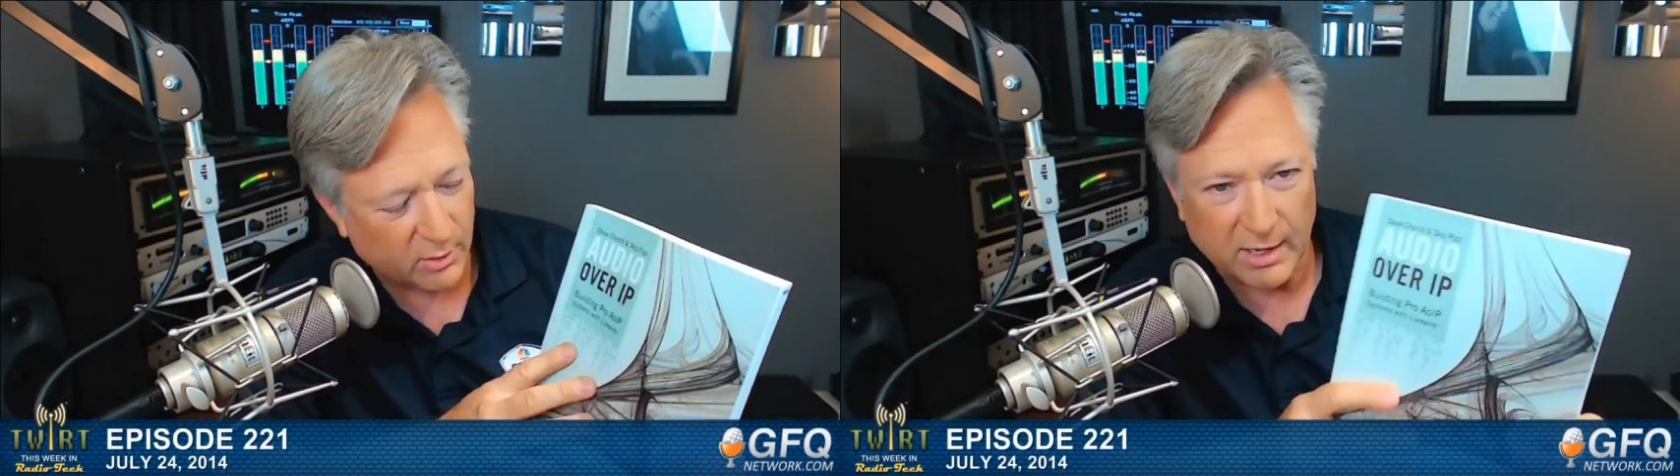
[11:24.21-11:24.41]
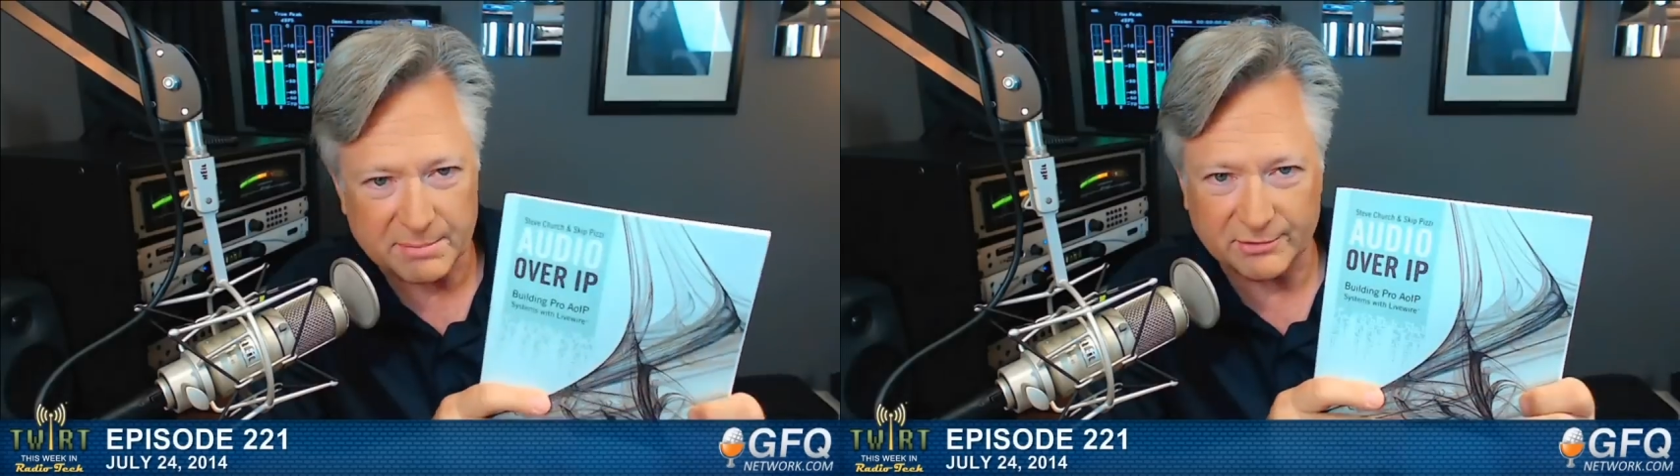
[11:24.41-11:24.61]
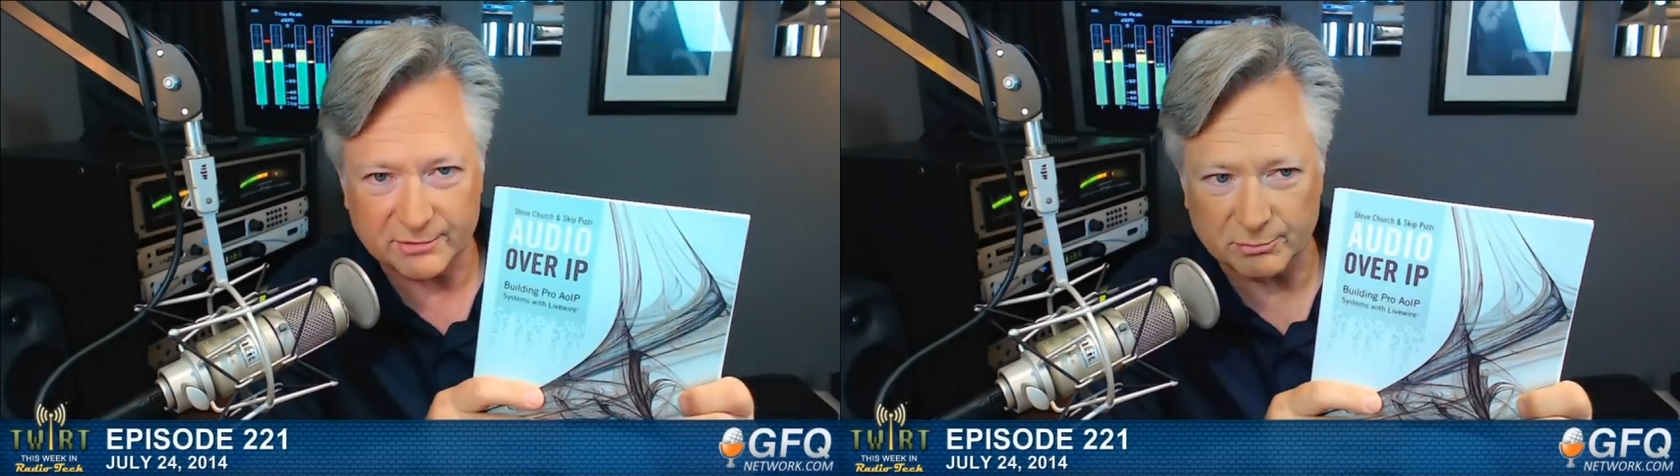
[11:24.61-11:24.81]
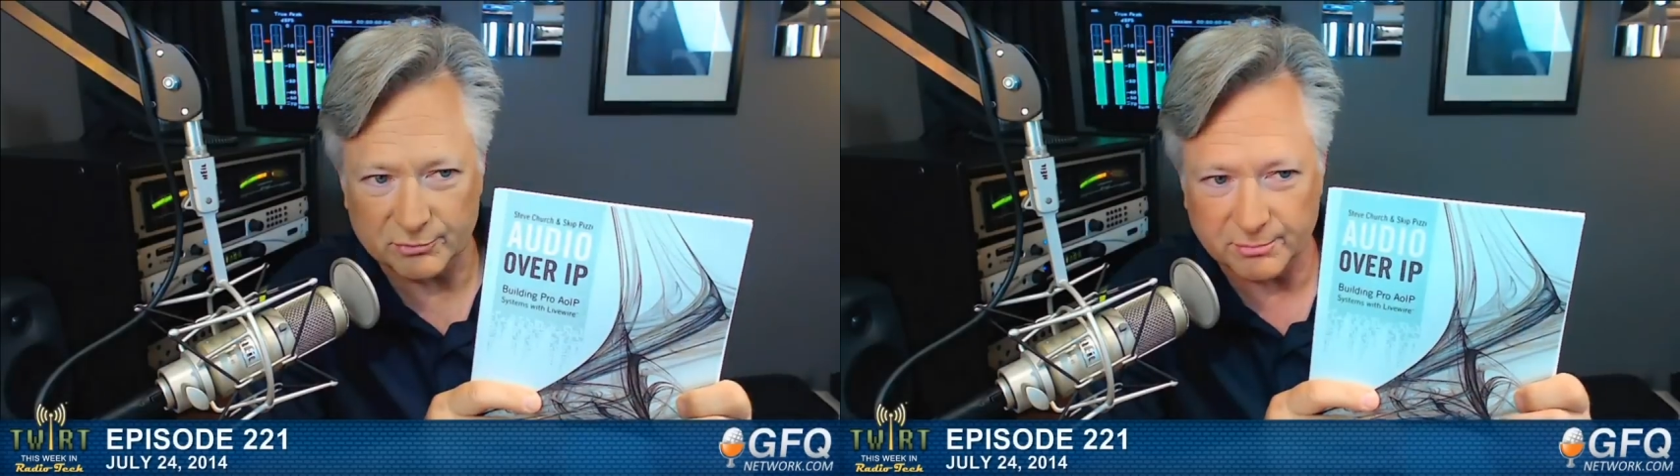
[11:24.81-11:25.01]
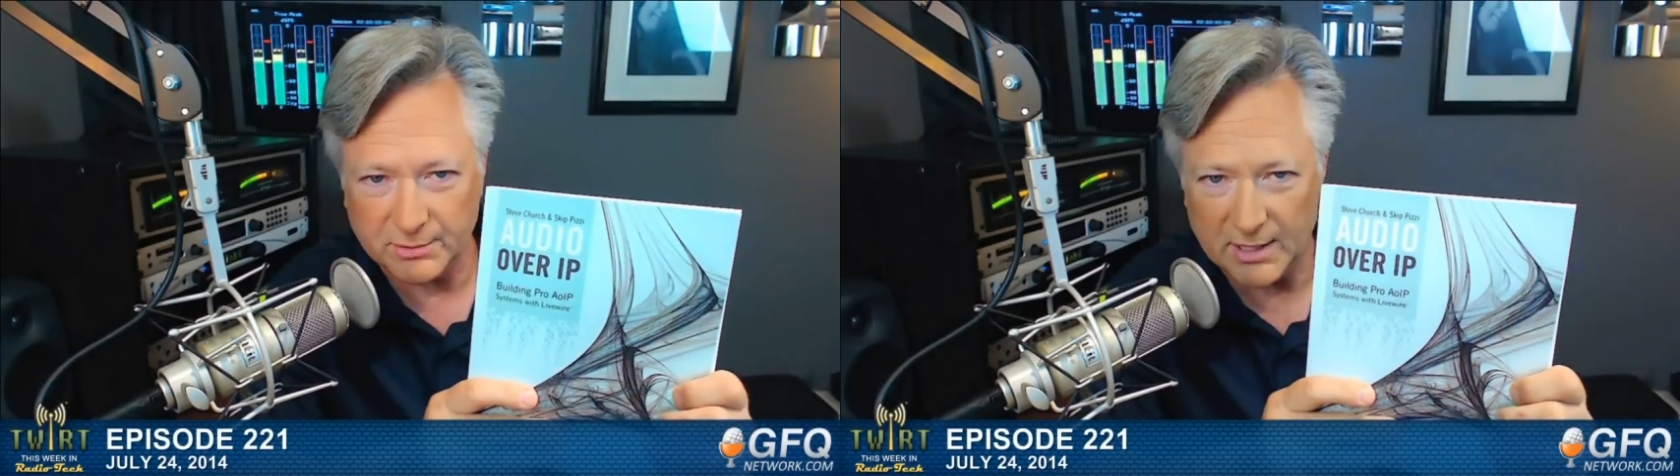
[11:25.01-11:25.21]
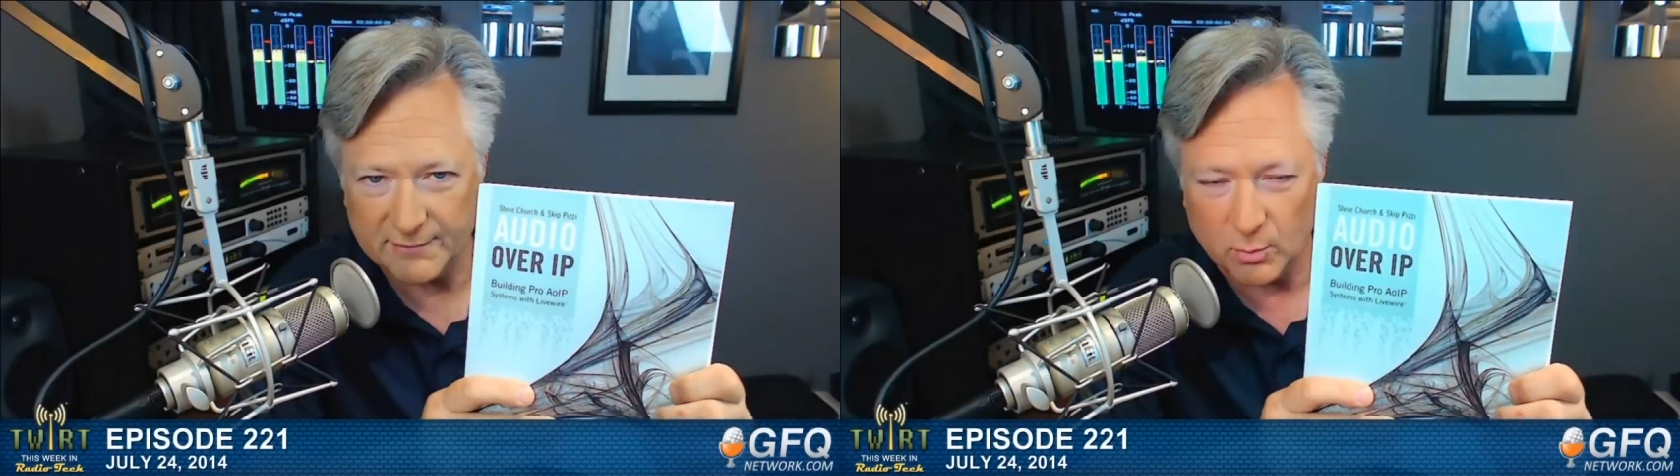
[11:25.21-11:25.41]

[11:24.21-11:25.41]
A O I P Systems from